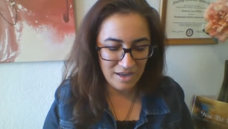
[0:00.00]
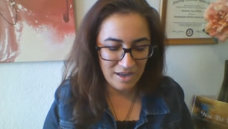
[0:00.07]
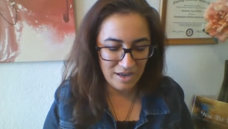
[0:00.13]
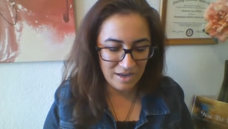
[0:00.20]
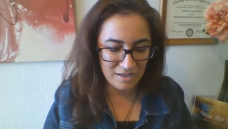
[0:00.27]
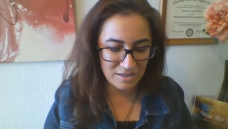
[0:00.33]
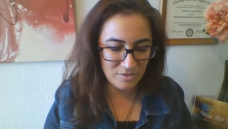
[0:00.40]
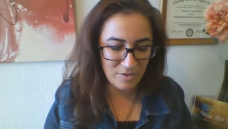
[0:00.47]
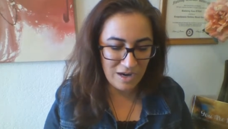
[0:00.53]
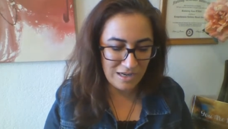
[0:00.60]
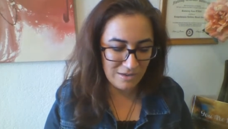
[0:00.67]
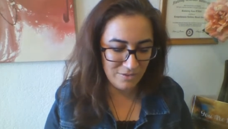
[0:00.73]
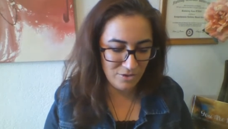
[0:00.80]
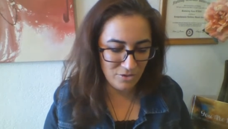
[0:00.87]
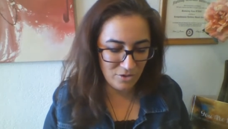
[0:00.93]
And it's
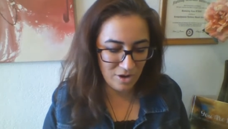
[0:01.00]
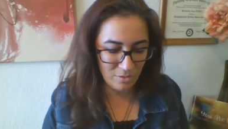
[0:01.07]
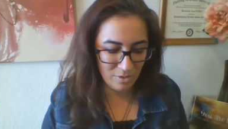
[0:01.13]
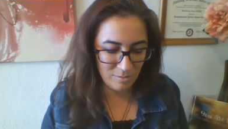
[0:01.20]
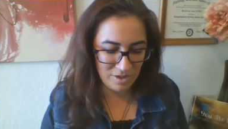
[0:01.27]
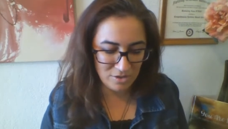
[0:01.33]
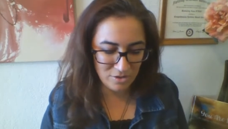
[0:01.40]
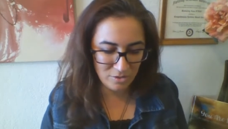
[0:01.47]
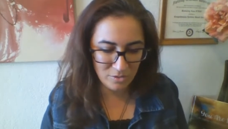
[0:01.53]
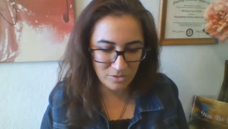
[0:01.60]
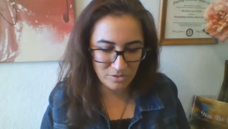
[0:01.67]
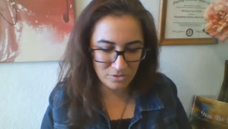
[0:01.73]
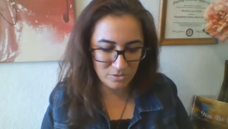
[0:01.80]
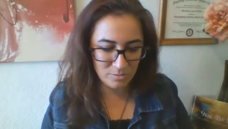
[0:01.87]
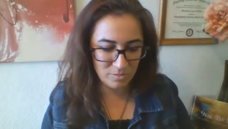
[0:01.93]
fine if you do not want me to.
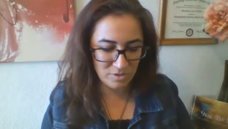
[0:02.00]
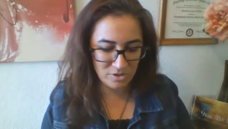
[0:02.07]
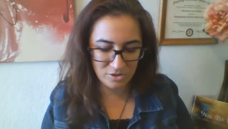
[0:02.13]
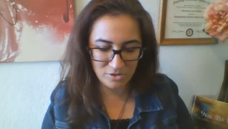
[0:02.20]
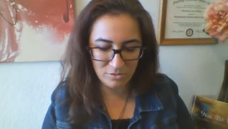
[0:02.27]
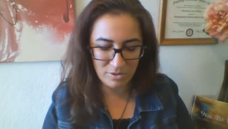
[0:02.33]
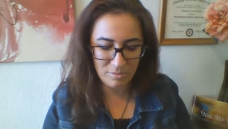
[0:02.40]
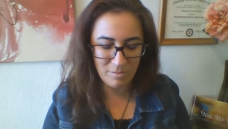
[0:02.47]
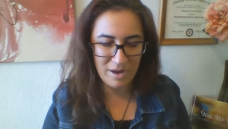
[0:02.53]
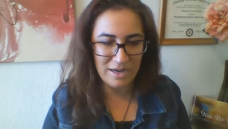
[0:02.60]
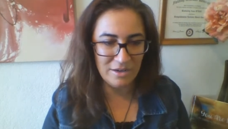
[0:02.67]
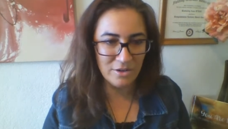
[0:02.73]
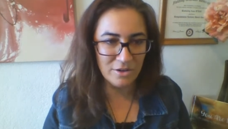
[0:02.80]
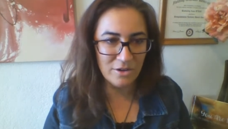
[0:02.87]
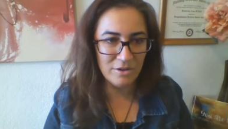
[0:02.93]
Just a
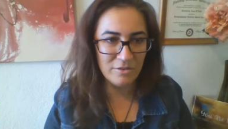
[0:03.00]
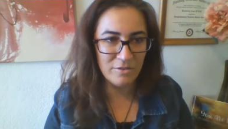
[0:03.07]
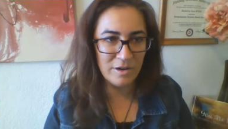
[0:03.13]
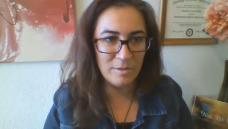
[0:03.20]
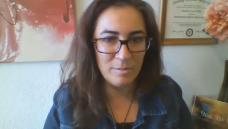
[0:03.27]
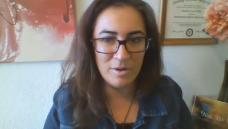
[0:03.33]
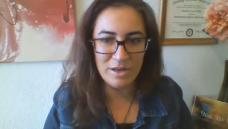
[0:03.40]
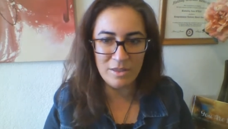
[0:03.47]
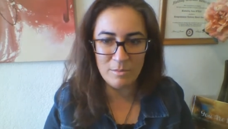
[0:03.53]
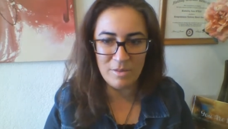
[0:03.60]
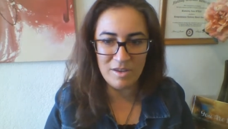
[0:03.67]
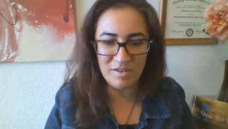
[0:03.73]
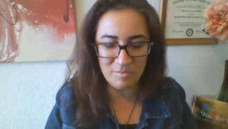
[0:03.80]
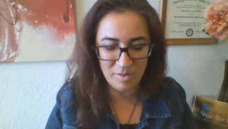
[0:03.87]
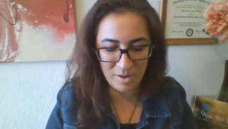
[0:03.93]
reminder for anybody that
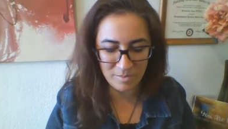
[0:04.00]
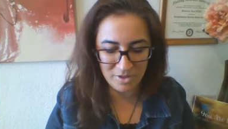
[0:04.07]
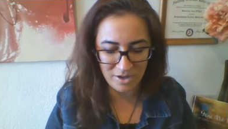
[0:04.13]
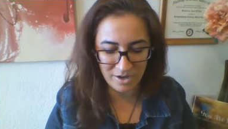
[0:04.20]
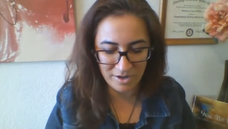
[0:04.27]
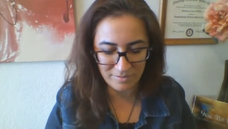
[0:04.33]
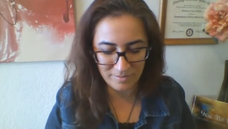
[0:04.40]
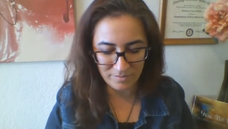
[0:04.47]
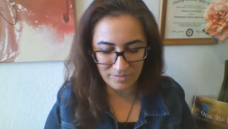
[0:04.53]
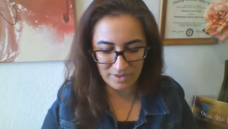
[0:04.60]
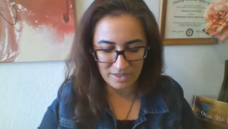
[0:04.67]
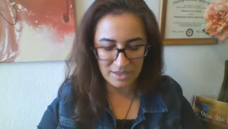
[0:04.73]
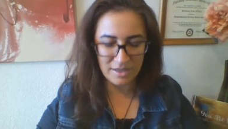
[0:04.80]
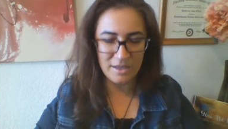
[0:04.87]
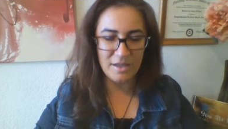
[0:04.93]
may have popped on.
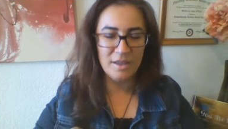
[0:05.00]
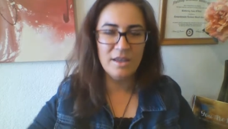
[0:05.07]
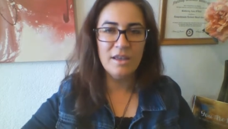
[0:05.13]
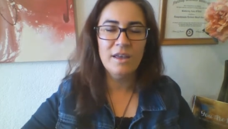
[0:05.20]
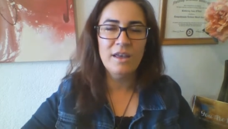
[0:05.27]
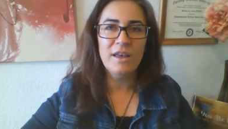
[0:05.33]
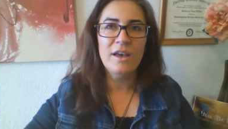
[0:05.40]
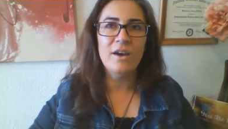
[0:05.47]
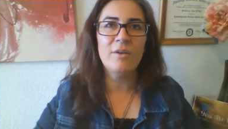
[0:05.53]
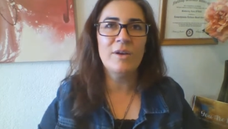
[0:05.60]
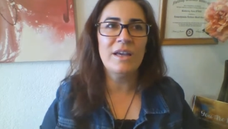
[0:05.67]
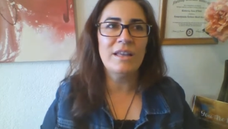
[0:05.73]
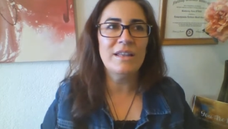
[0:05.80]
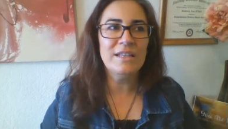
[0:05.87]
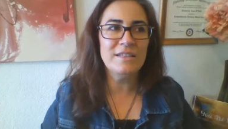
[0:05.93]

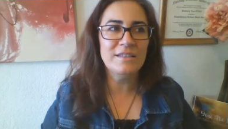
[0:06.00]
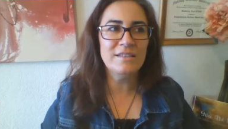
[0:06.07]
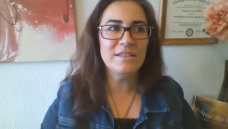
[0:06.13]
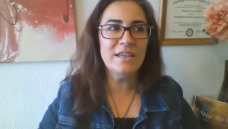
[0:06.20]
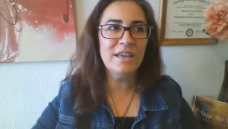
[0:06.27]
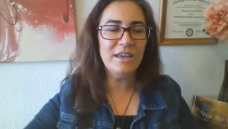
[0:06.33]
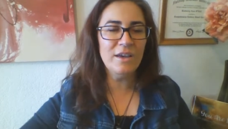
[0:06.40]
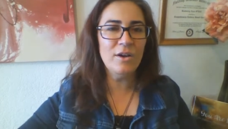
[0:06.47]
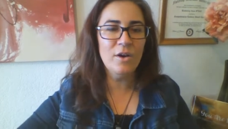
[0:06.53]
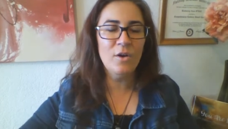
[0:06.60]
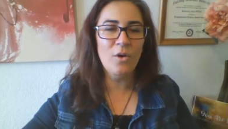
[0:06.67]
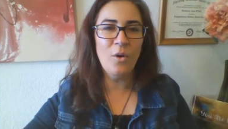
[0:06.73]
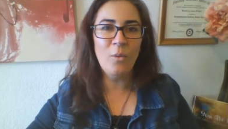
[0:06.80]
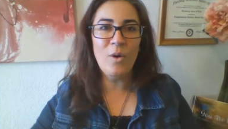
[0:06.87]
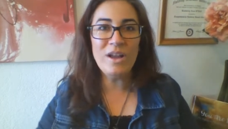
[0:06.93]
Okay, let's see
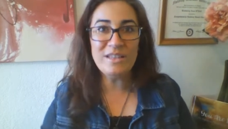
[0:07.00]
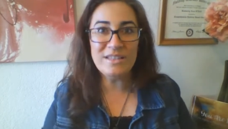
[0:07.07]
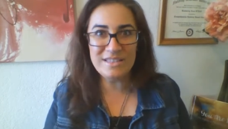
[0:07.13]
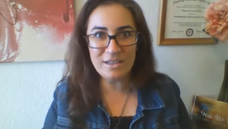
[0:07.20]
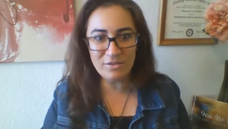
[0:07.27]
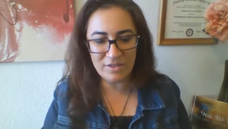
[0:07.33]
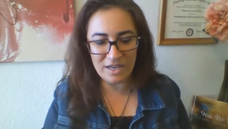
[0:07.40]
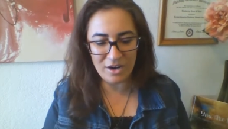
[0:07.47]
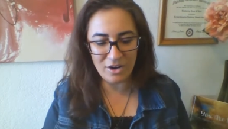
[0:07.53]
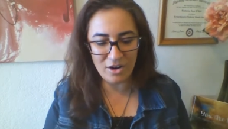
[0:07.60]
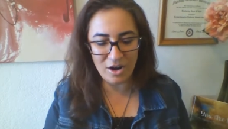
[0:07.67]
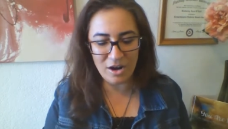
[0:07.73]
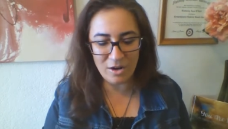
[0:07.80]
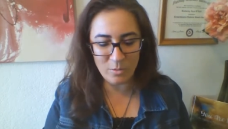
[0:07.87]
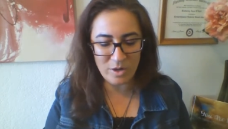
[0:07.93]
what self-care
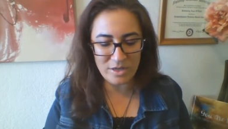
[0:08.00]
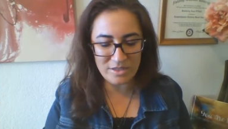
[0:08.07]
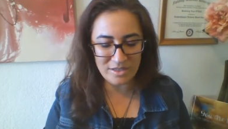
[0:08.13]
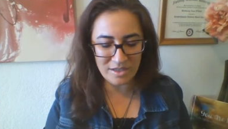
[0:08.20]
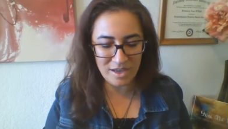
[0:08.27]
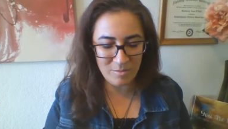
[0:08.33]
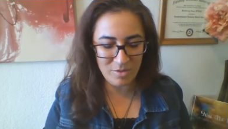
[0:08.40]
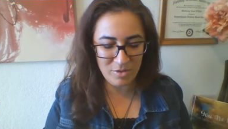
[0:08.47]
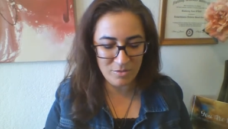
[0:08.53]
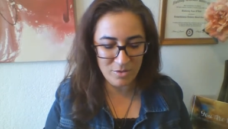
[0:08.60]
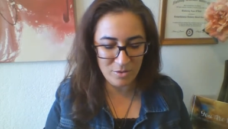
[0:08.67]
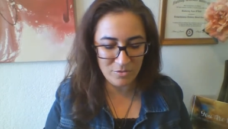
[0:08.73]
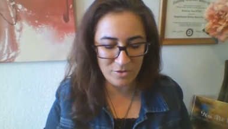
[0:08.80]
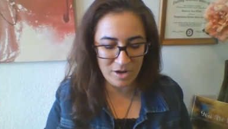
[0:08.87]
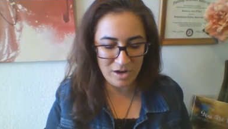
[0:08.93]
card wants to come
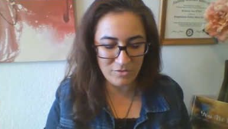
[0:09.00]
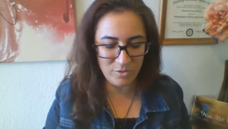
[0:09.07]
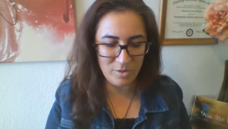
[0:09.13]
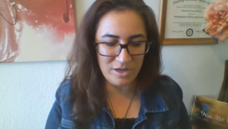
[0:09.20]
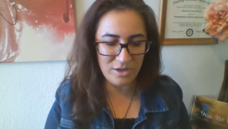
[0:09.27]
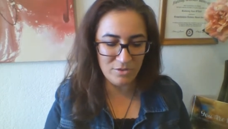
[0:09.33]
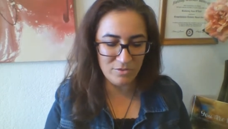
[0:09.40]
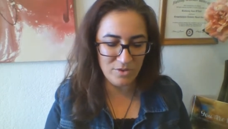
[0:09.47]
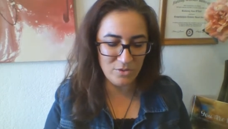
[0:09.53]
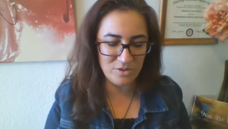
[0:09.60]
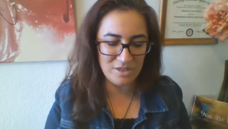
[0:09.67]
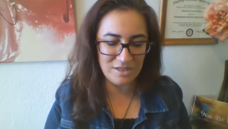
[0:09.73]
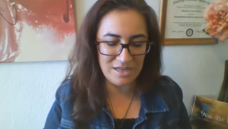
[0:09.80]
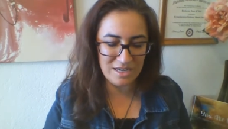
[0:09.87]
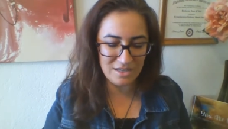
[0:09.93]
through for everybody who
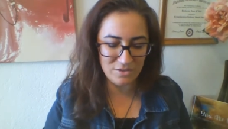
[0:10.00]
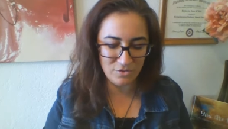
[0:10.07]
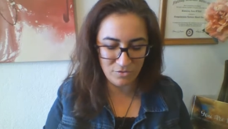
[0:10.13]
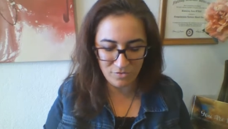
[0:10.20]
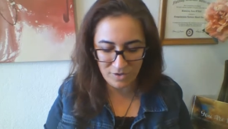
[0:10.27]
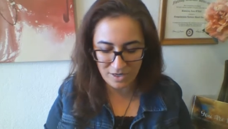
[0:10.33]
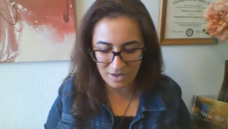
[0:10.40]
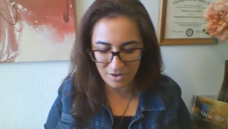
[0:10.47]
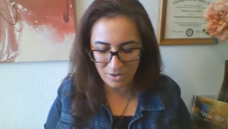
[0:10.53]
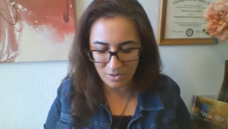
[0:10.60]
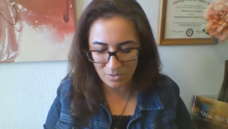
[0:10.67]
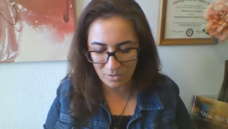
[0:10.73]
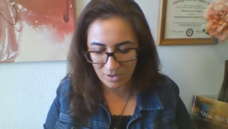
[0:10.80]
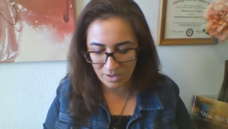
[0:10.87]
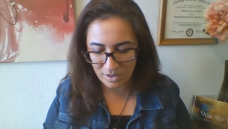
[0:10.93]
views today's
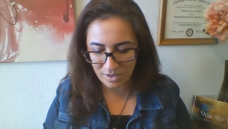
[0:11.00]
video.